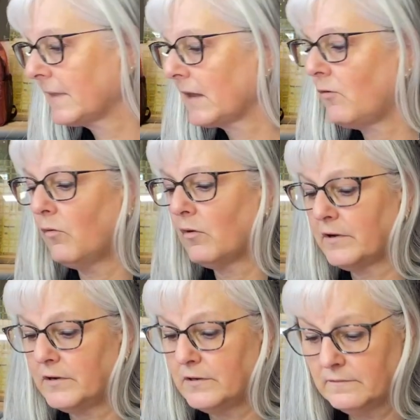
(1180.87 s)

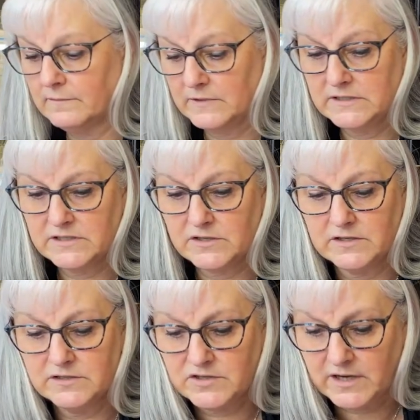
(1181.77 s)
order, I'm just going
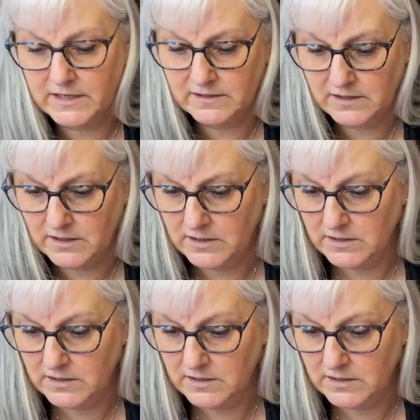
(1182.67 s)
to try and,